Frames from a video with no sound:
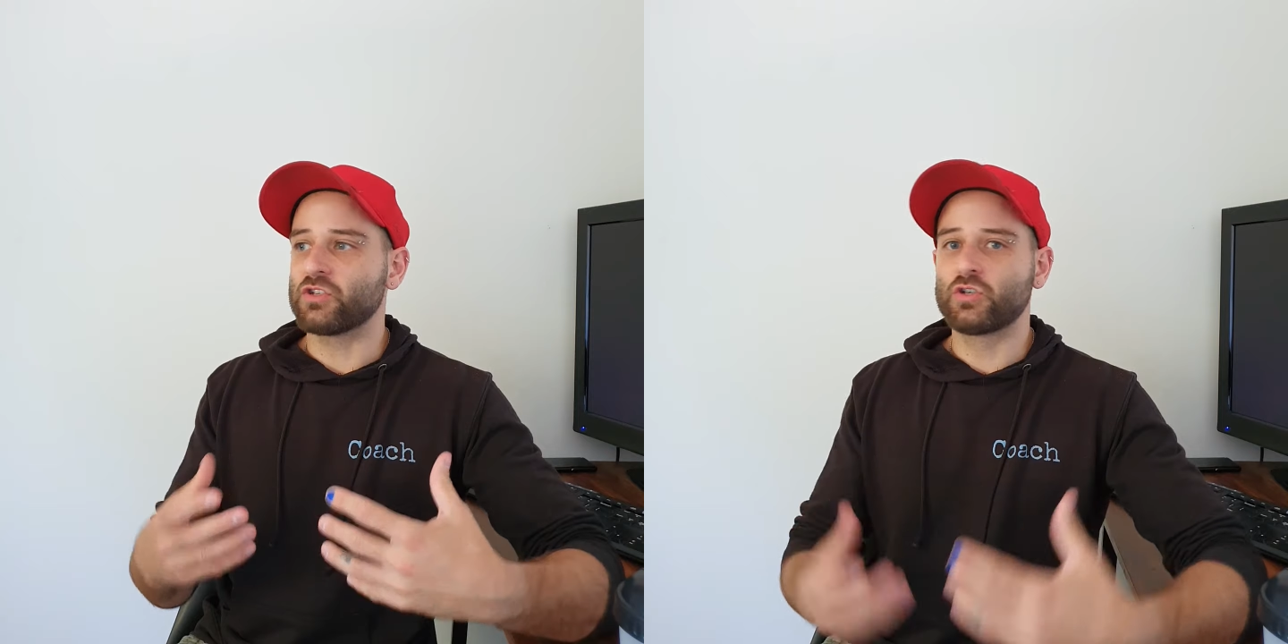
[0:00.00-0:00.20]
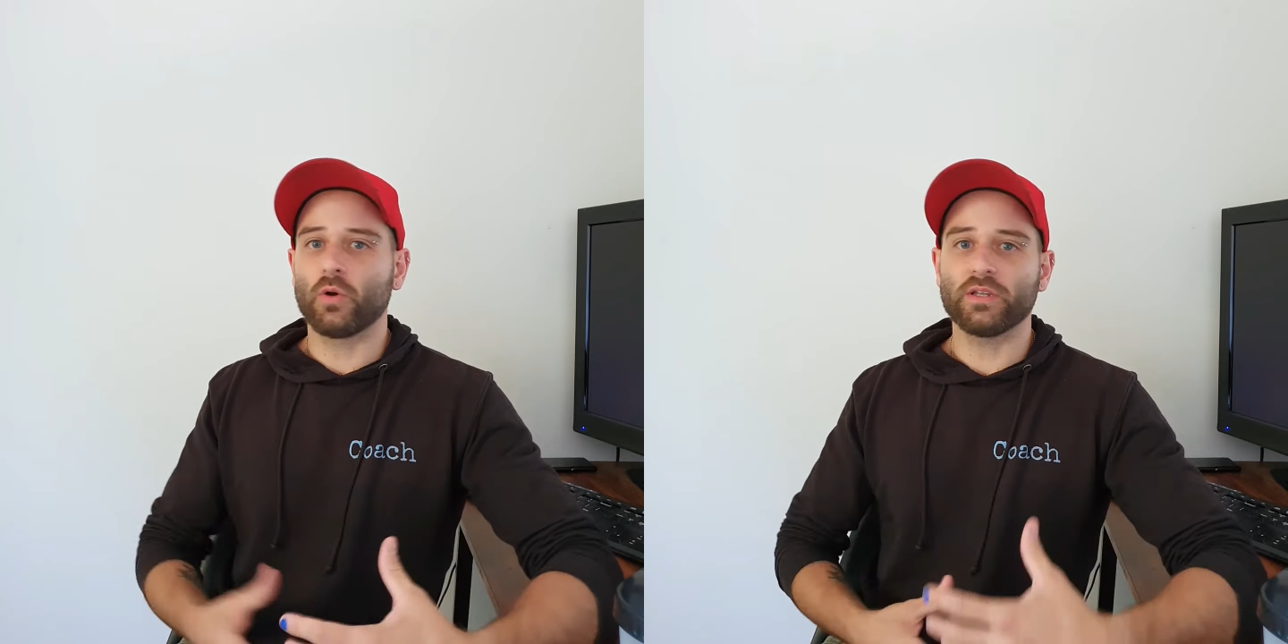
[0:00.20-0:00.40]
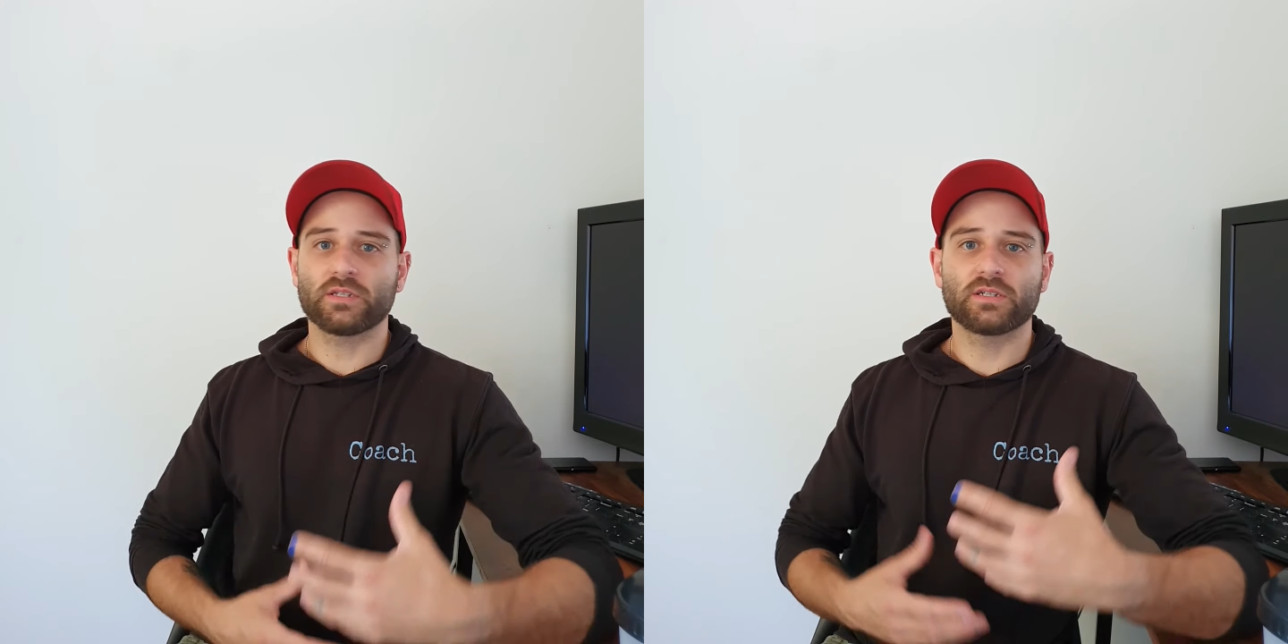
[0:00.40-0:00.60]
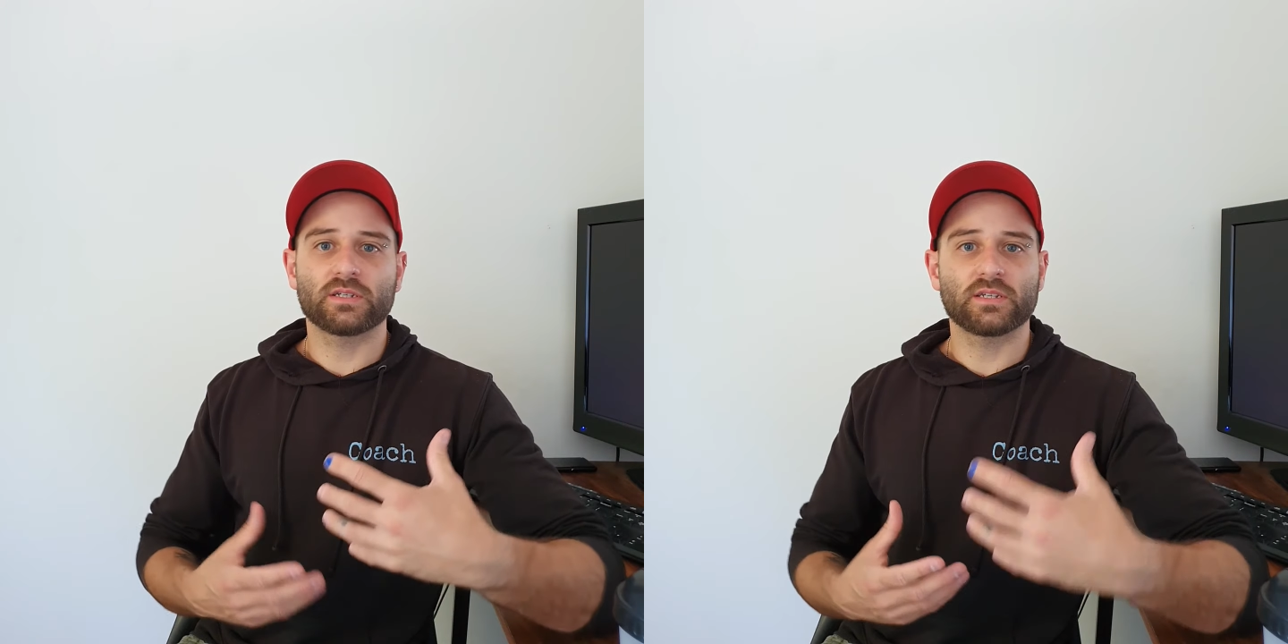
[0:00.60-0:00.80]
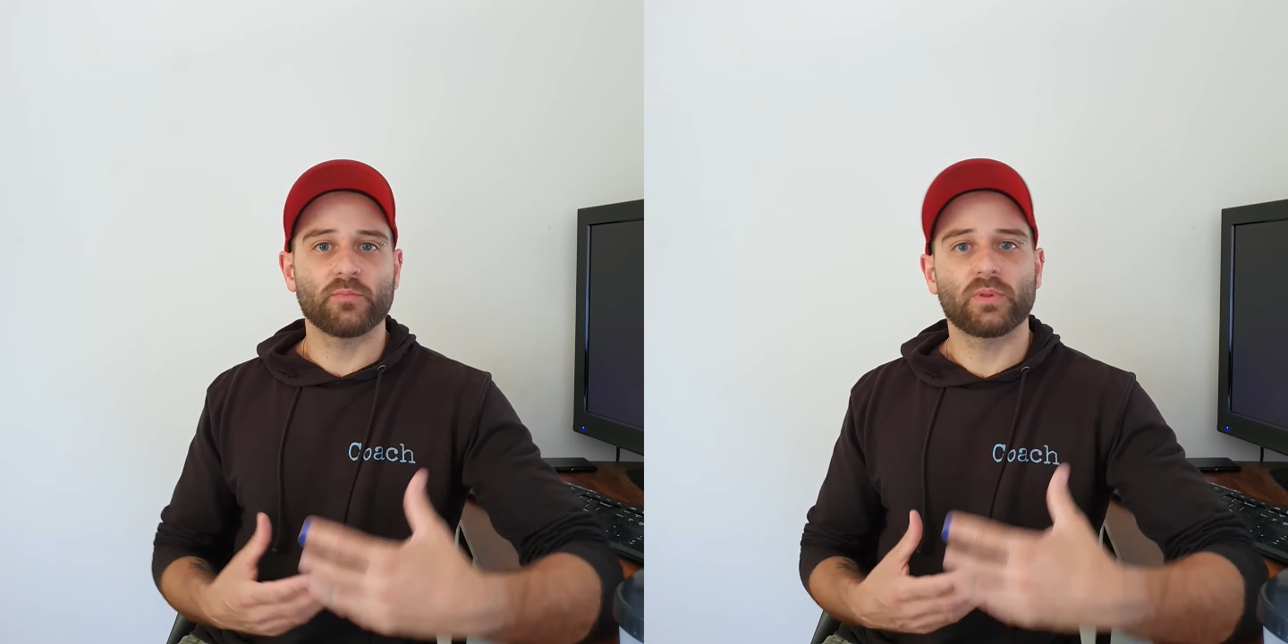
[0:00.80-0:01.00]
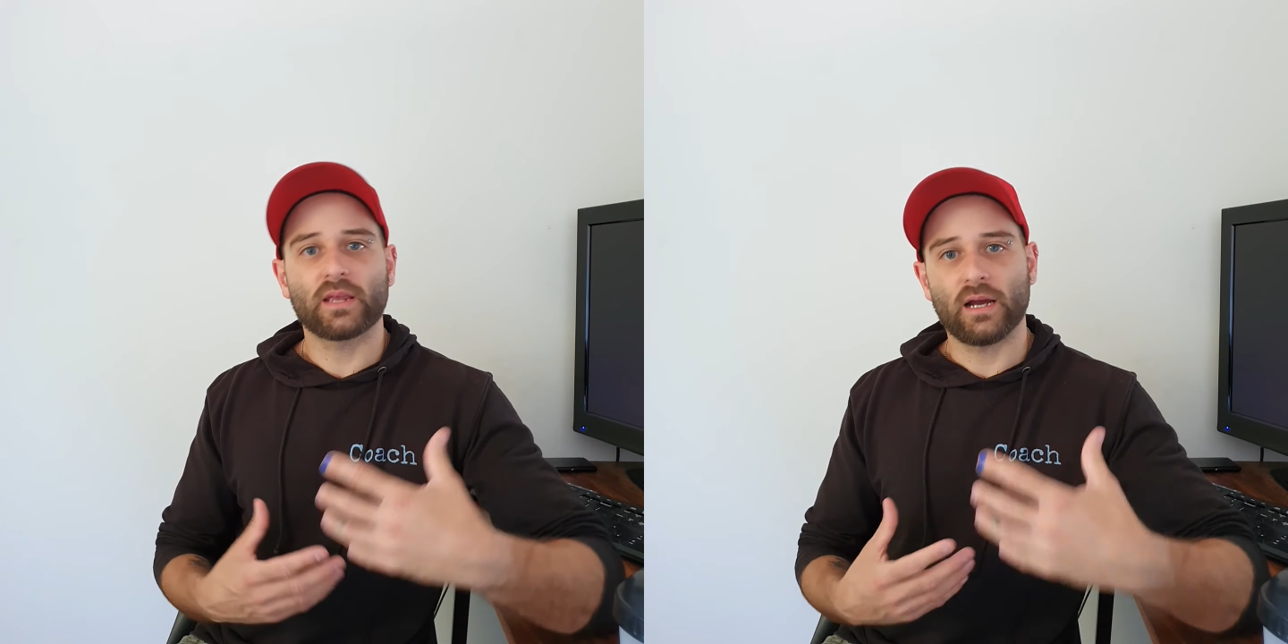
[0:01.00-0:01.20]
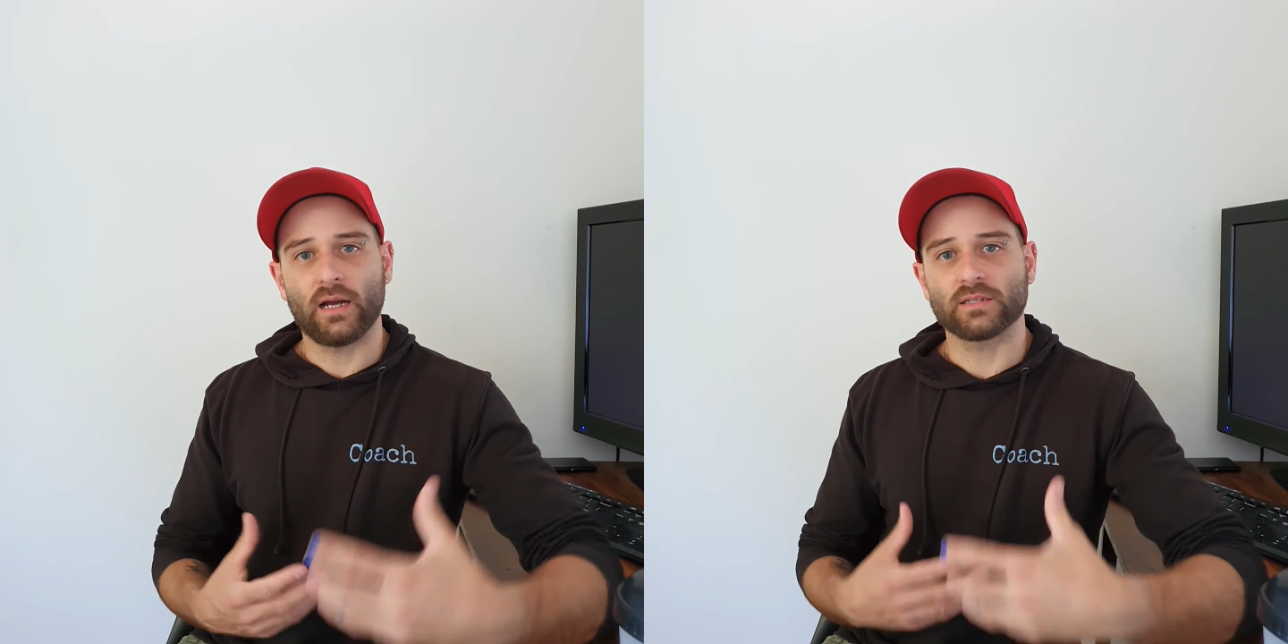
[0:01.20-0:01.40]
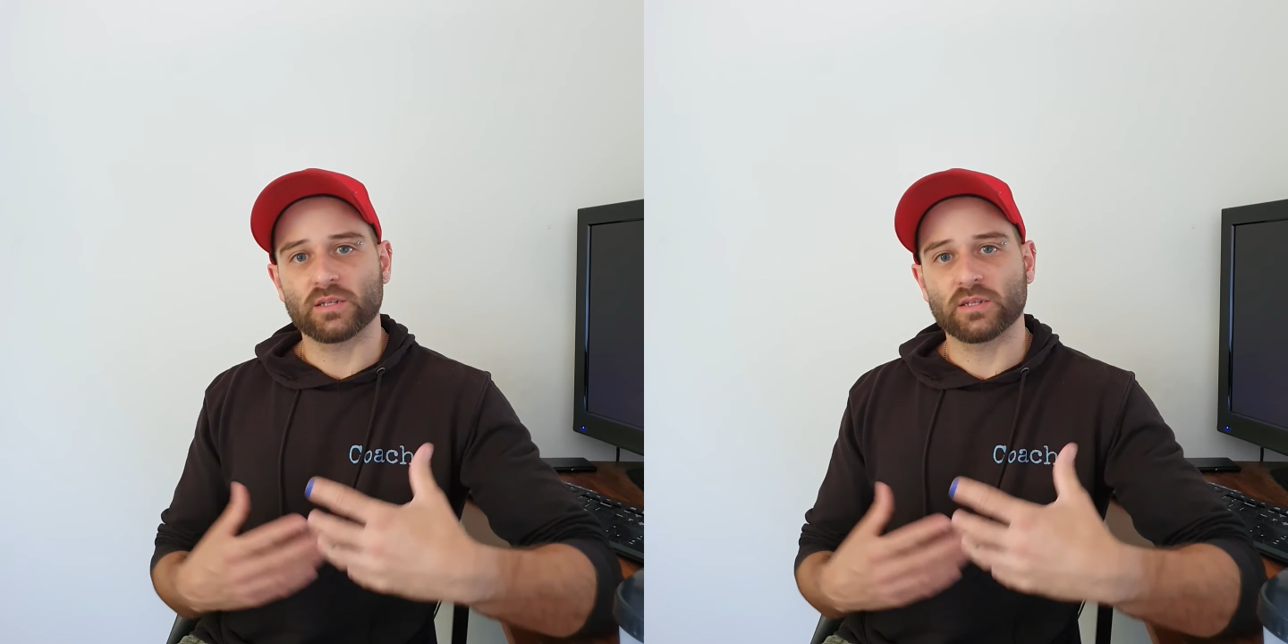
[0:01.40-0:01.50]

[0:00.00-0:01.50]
joints just simply can't